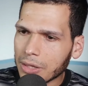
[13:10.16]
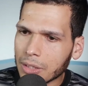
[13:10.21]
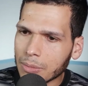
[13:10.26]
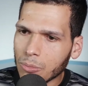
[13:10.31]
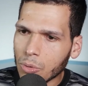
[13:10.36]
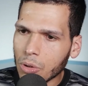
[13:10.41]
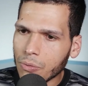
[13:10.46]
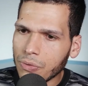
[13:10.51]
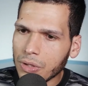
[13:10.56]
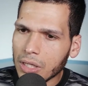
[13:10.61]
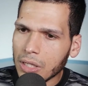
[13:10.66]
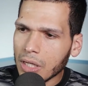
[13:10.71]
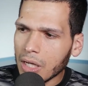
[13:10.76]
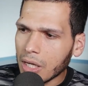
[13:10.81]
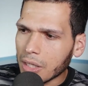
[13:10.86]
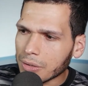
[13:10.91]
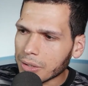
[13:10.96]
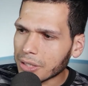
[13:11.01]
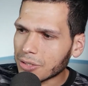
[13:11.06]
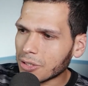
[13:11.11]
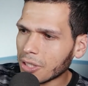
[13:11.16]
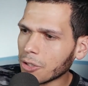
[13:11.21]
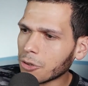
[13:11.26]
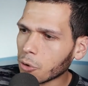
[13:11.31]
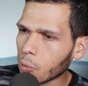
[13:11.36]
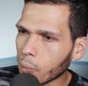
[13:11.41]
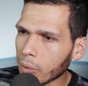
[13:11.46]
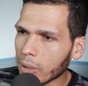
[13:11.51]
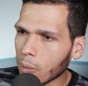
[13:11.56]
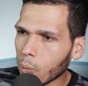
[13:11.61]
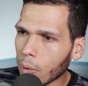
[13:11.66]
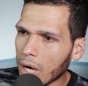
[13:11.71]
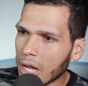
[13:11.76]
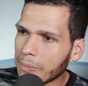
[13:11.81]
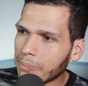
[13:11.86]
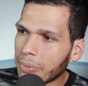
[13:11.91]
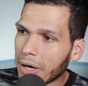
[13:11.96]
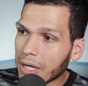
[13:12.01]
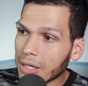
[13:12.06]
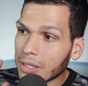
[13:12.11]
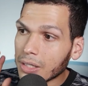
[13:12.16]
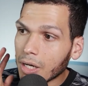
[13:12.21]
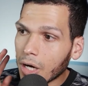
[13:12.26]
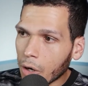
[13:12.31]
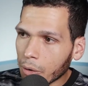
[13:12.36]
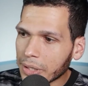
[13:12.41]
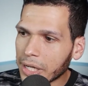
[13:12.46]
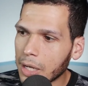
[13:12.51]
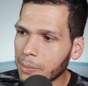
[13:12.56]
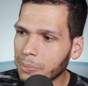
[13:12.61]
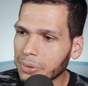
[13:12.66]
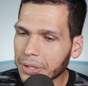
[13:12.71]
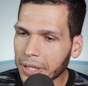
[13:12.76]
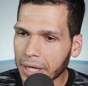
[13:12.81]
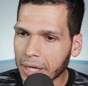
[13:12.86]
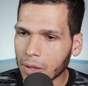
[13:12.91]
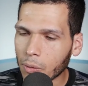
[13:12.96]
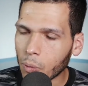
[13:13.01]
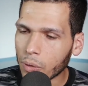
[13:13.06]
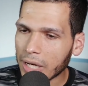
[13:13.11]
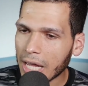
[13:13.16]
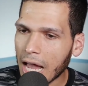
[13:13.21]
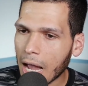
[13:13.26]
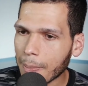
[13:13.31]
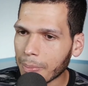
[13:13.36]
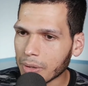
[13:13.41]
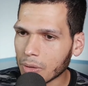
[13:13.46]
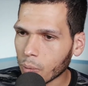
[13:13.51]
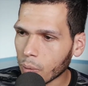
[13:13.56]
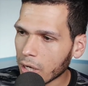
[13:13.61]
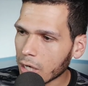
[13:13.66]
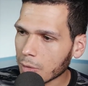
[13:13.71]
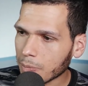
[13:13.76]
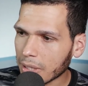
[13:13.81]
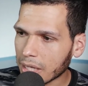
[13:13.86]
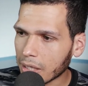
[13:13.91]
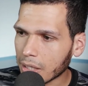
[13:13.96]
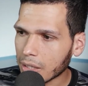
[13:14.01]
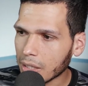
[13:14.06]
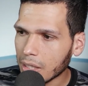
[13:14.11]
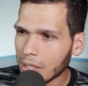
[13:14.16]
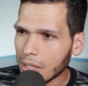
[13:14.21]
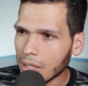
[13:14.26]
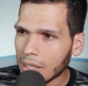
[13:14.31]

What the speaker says: the movie. Let's hit the rewind button. Okay, play. What happened? Wait a minute.